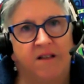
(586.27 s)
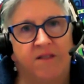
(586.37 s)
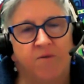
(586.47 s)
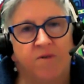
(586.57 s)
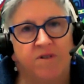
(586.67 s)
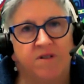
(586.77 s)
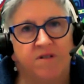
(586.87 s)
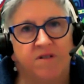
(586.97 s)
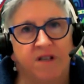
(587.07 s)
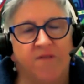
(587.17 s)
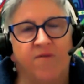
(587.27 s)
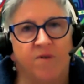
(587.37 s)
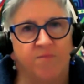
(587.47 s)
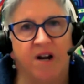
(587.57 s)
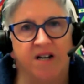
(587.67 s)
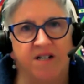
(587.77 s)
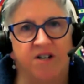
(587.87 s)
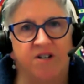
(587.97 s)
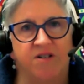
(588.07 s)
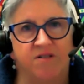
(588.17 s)
there was several
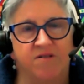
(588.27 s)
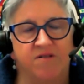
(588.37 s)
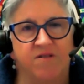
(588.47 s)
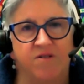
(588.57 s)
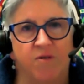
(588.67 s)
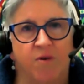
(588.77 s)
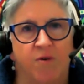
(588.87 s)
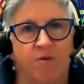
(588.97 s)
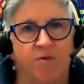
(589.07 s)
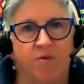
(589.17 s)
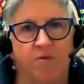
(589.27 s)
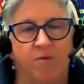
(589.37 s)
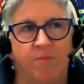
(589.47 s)
practitioners who,